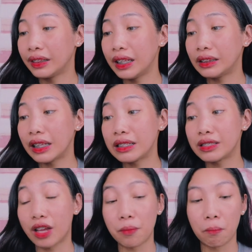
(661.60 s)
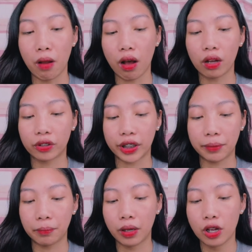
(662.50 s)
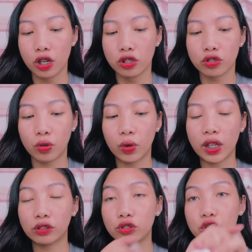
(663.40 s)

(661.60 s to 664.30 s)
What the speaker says: tinted sunblock cream. So, ganito